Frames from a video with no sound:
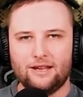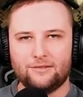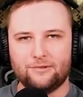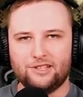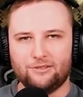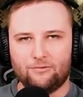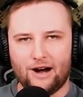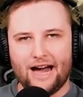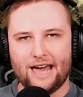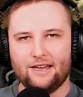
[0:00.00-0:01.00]
Now, the reason
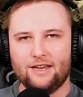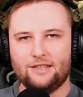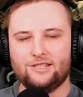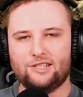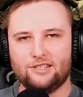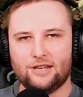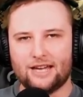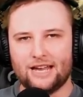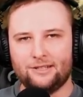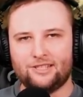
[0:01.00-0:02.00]
why, this
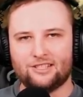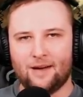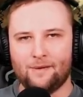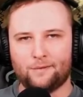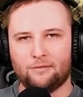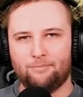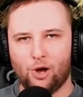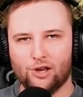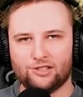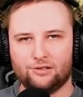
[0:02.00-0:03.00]
is coming from
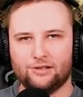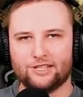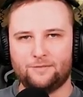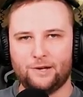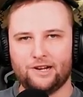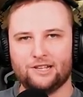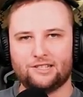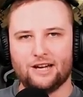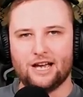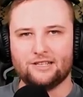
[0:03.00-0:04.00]
personal
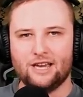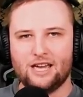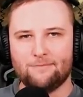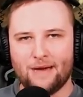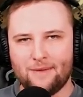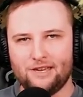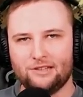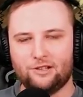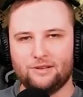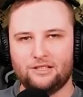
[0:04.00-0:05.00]
experience, guys. It may be
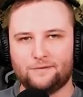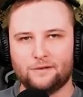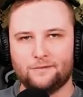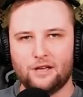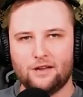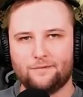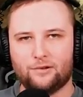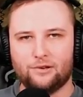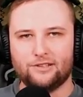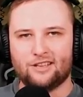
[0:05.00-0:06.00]
a little bit different
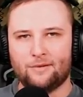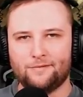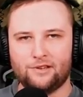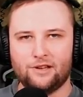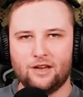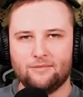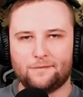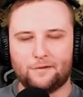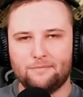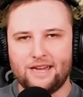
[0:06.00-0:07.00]
for some of you,
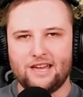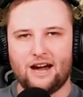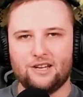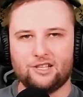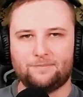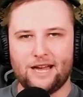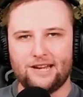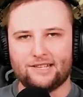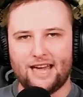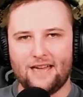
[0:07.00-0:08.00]
but for me, I just
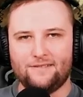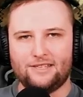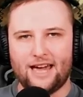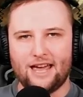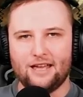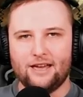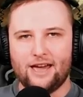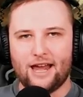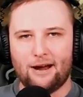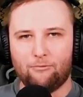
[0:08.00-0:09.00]
played a KVK
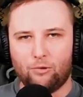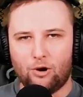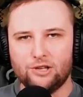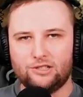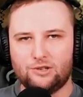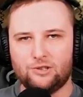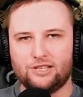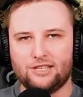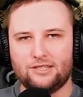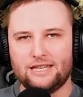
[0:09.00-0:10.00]
and I was
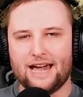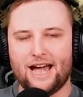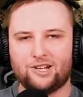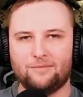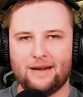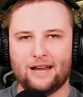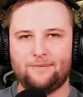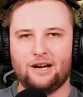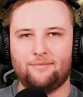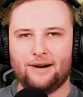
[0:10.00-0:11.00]
using the
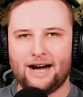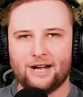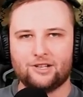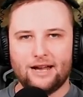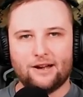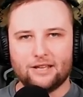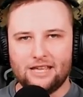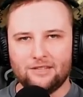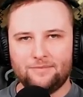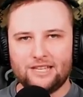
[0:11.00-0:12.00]
Ashurbanipal march. Now,
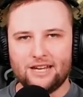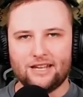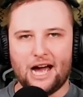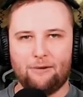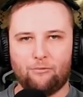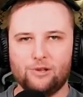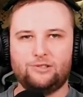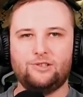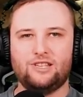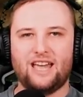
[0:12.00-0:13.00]
in the beginning, I
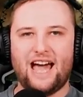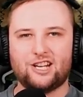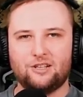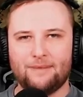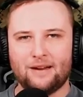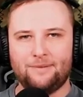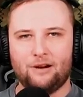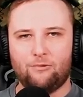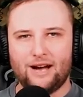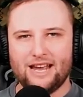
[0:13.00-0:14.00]
was using
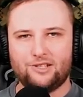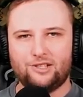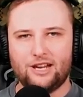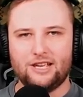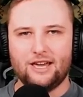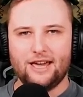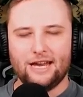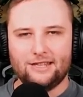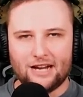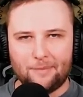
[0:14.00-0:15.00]
Ashurbanipal YSG,
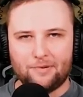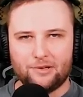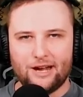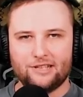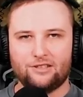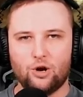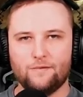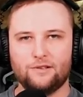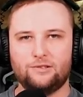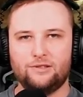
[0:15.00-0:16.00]
and then I progressed
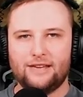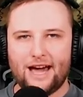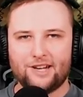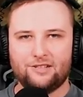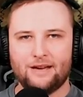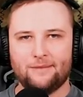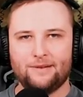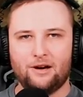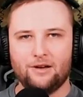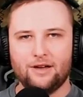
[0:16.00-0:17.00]
over to the
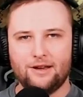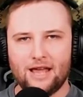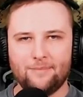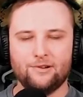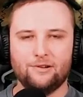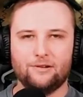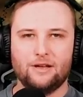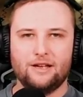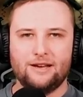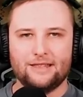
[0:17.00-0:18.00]
Ashurbanipal Nebu.
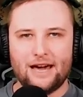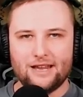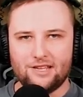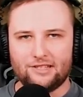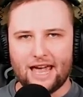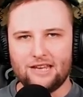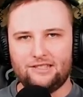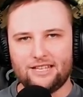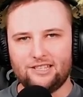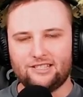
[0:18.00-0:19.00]
Now, that is a
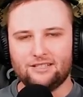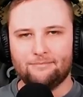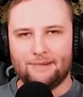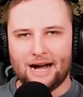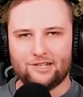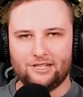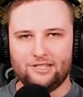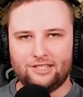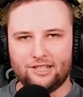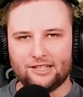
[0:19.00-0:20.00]
decent march. It
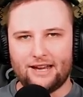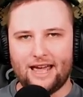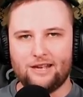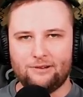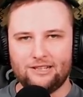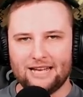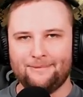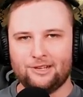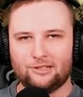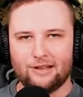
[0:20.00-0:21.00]
is dealing that AoE
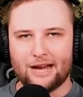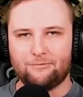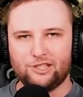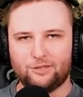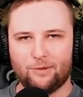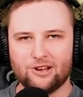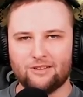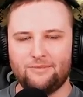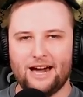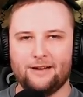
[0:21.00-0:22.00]
damage like we
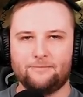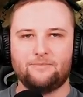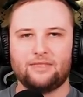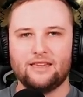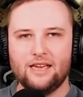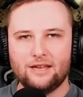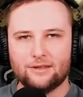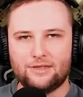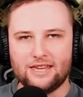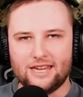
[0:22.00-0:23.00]
spoke about.
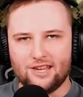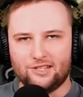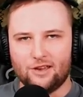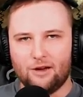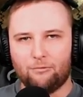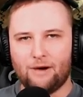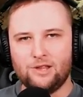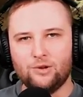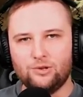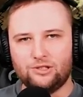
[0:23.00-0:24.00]
The thing is,
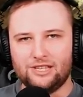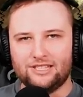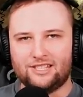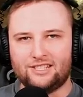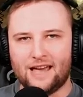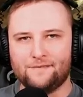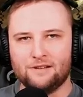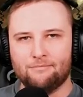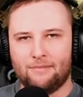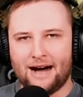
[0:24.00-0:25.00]
when you're using
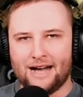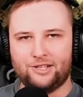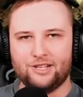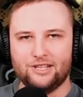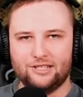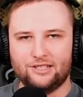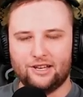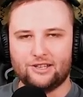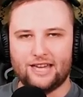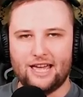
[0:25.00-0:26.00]
7
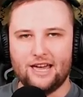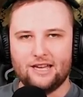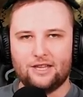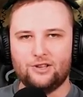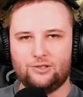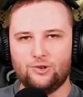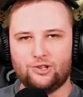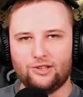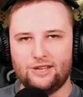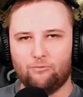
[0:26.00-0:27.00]
marches, okay, there is
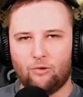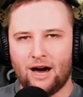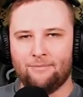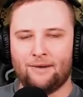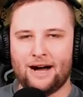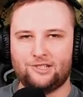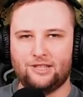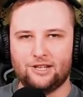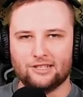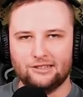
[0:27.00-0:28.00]
usually one
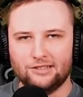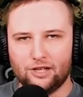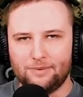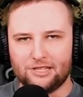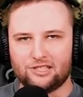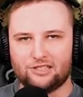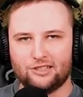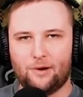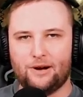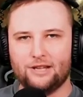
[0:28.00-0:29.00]
march that is a little bit
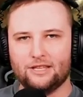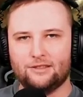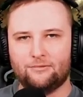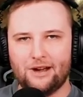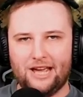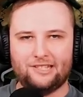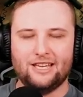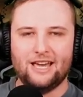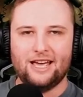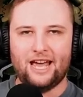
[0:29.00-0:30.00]
slower than the rest.